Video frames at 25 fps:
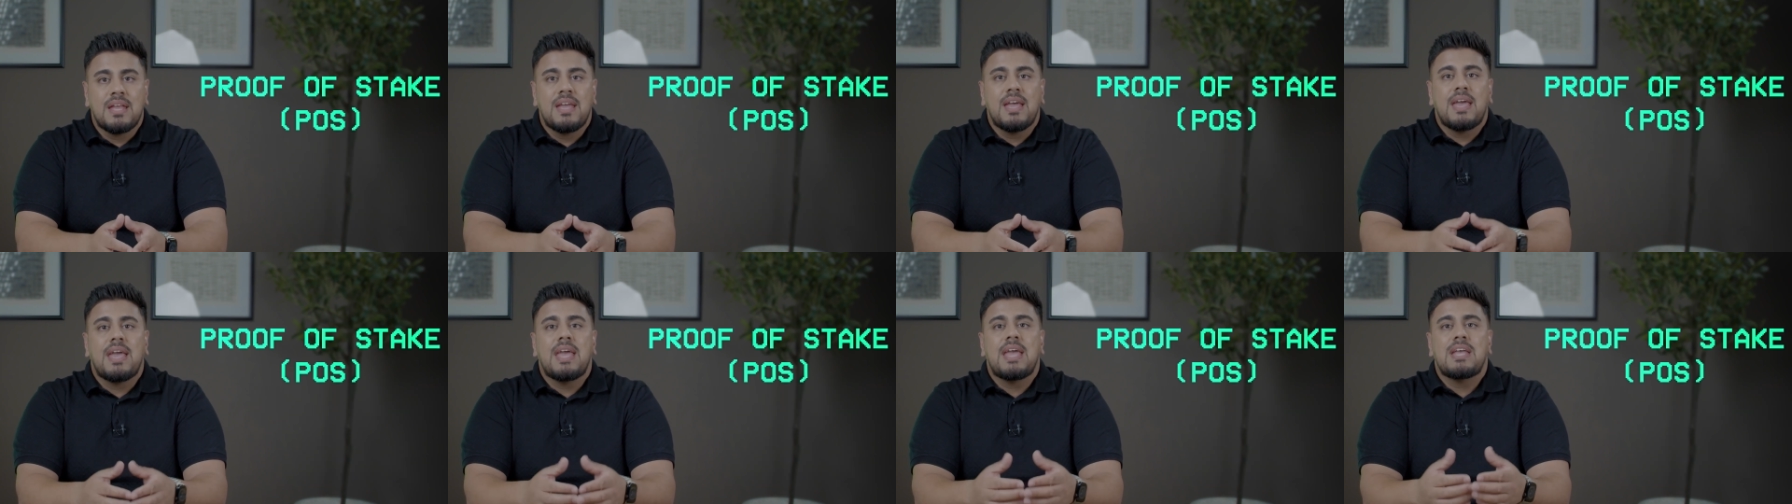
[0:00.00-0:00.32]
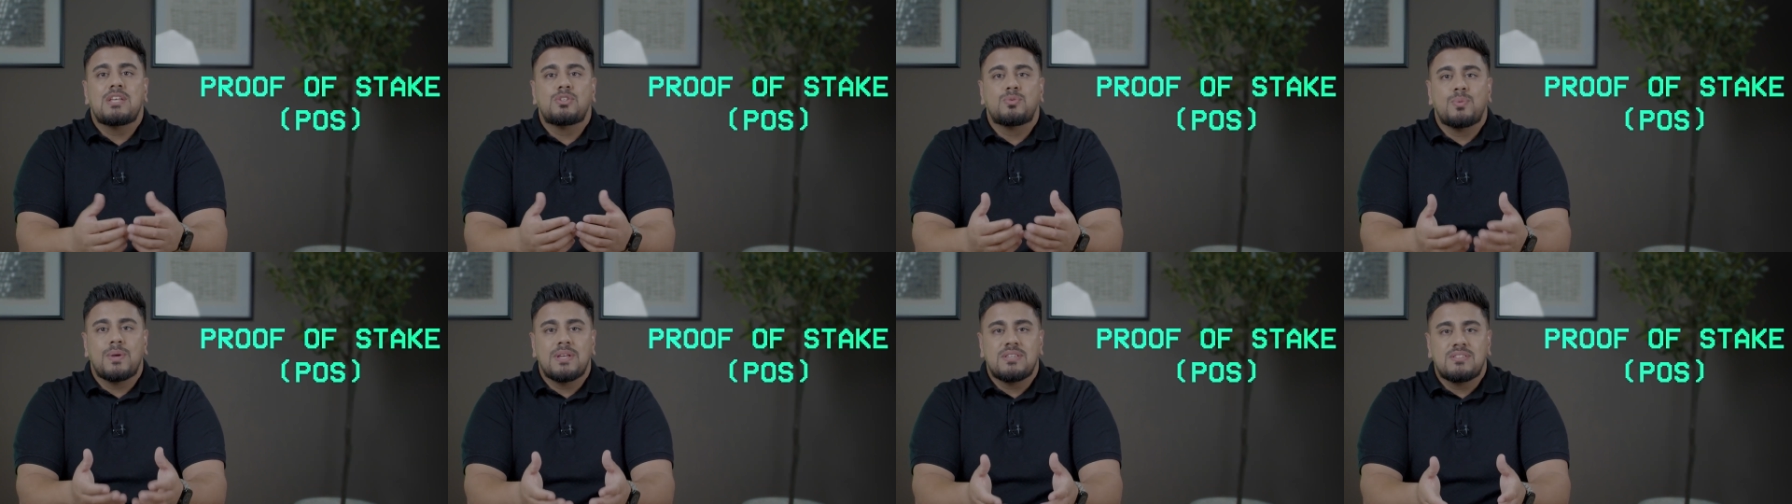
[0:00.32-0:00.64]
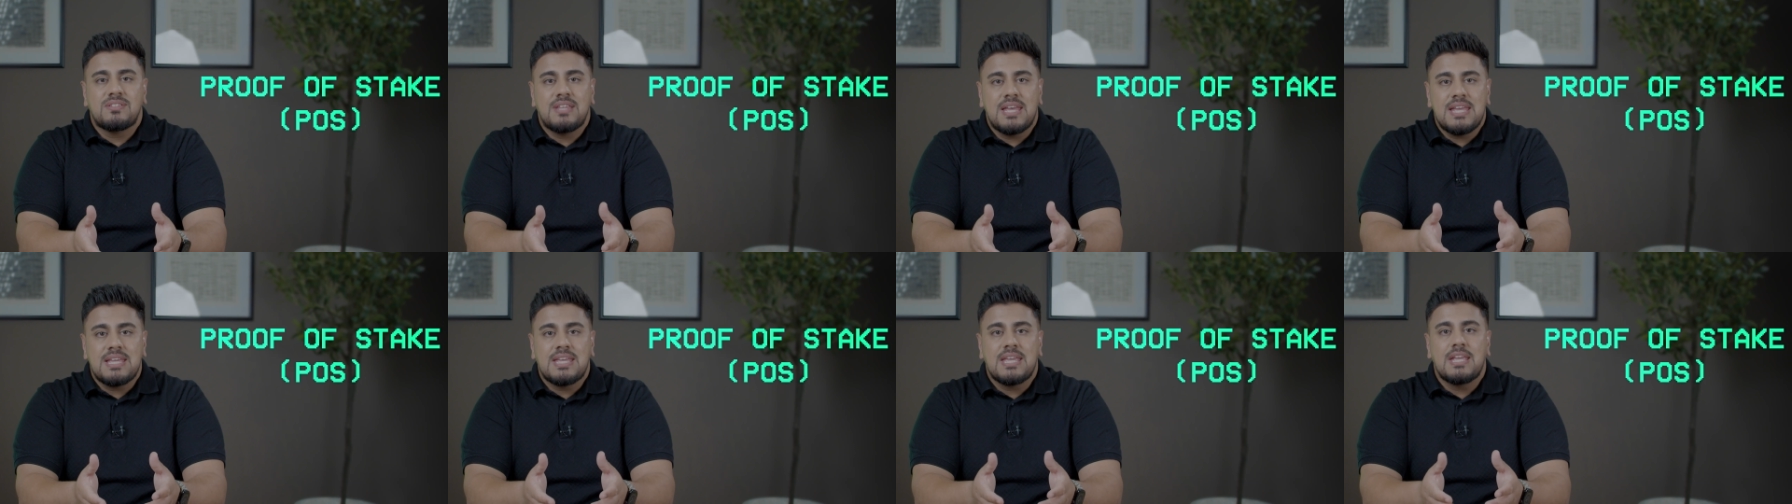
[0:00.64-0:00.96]
Here's where
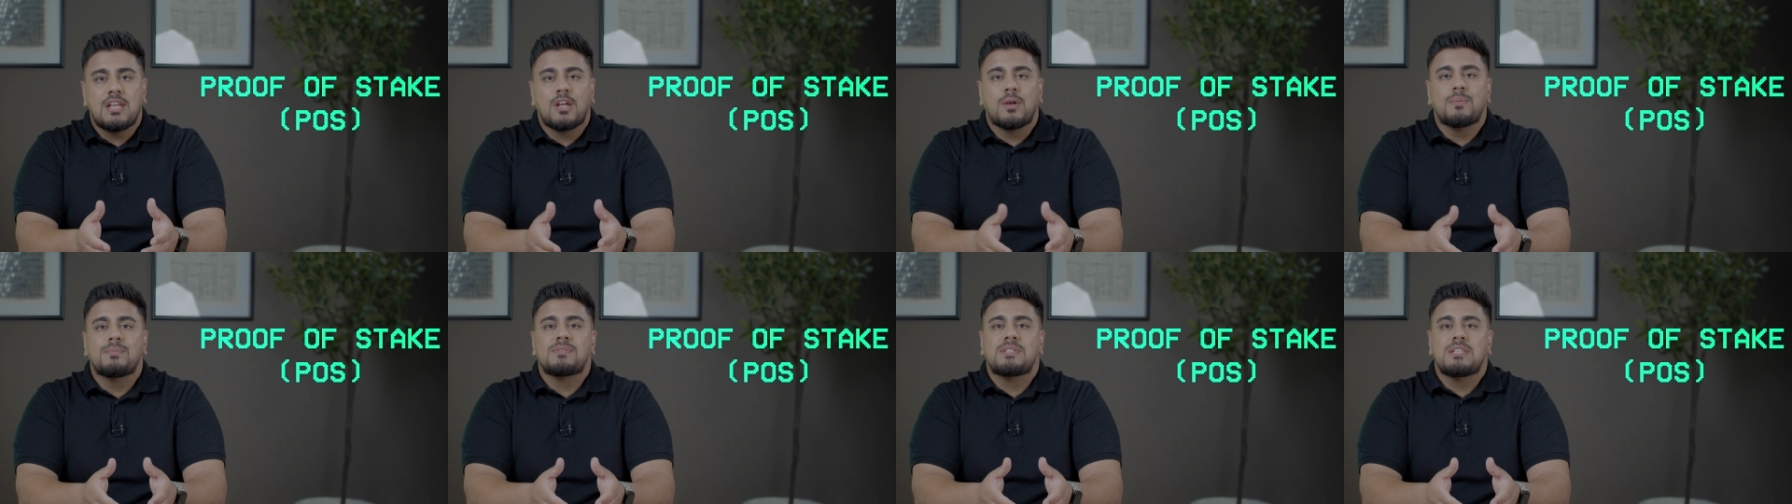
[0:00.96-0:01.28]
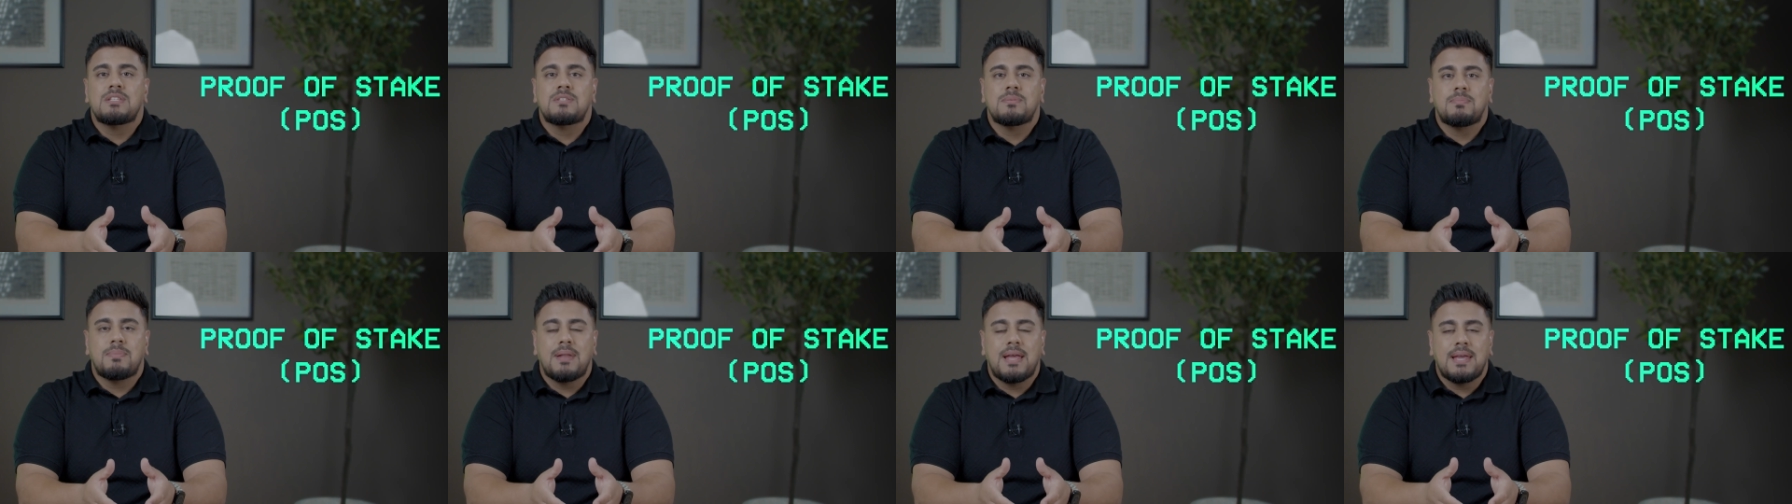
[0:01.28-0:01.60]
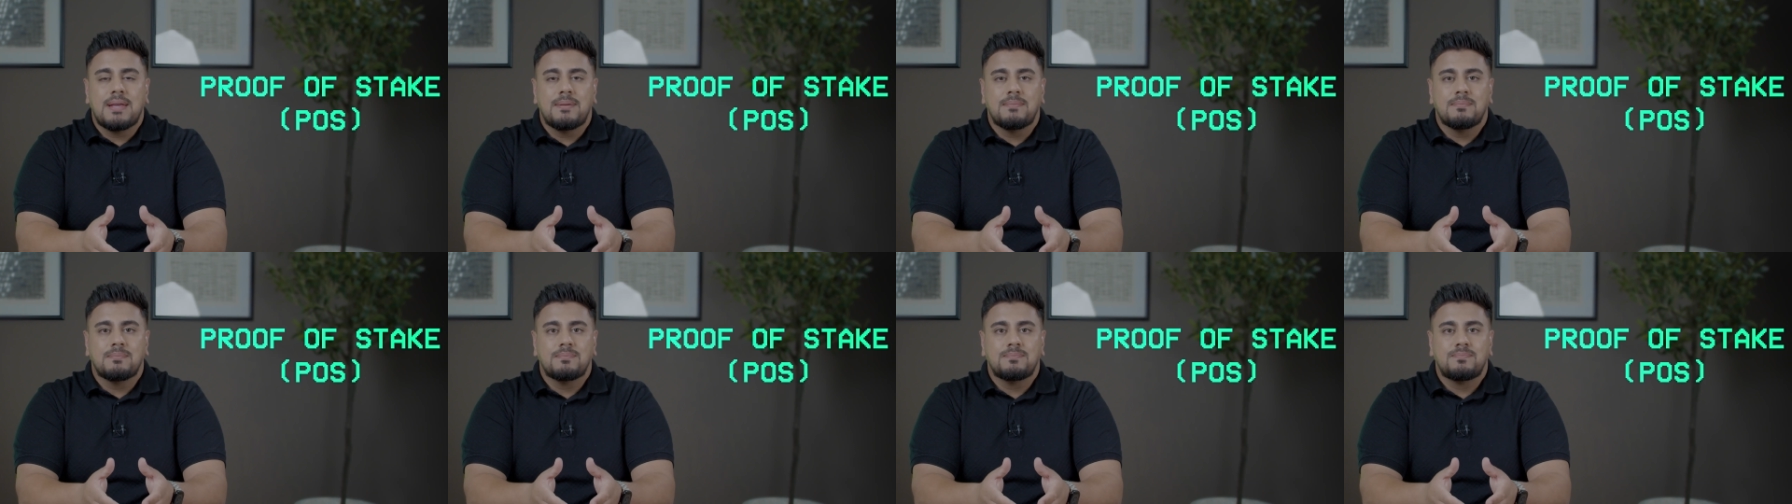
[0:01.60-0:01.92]
staking comes into
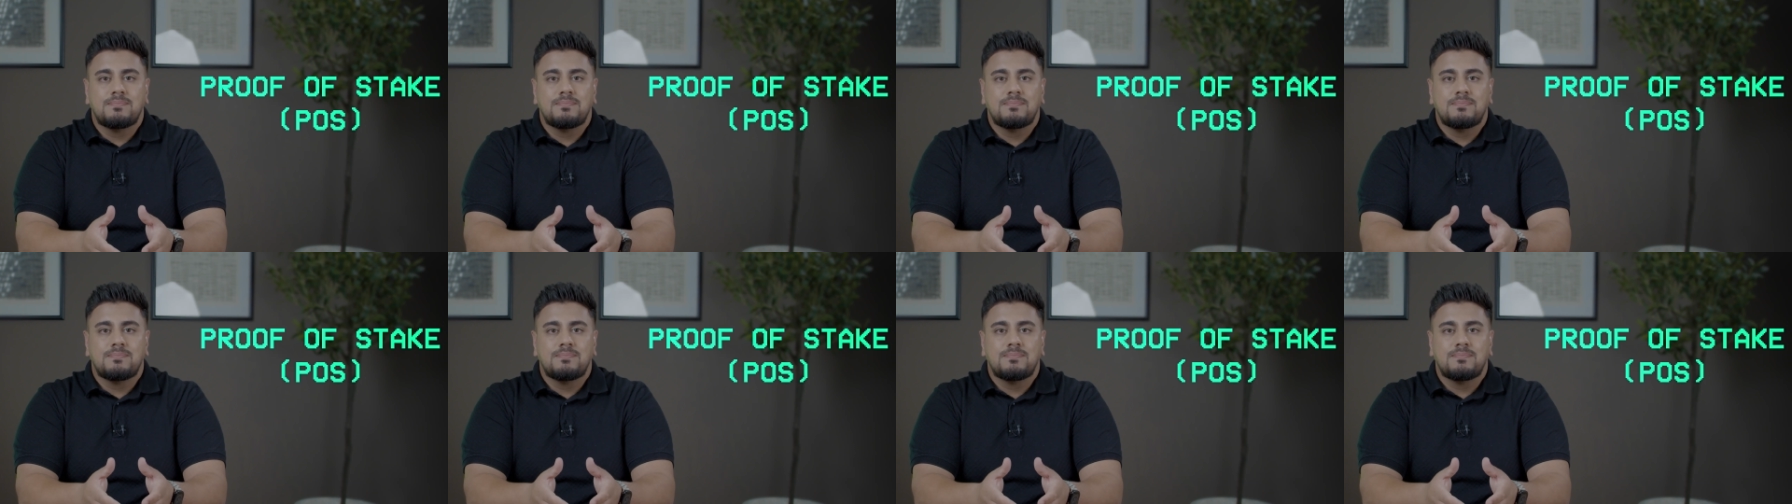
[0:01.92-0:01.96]
play.